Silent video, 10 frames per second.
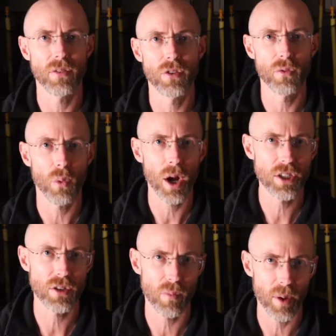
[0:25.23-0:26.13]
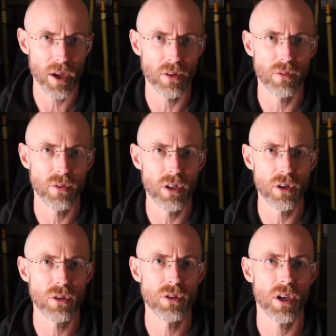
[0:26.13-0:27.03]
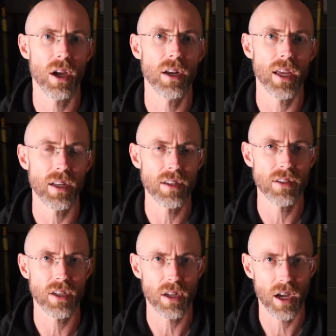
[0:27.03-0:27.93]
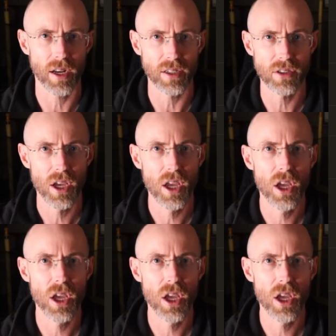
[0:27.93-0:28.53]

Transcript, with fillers: if you've watched some of my other videos on antipsychotics,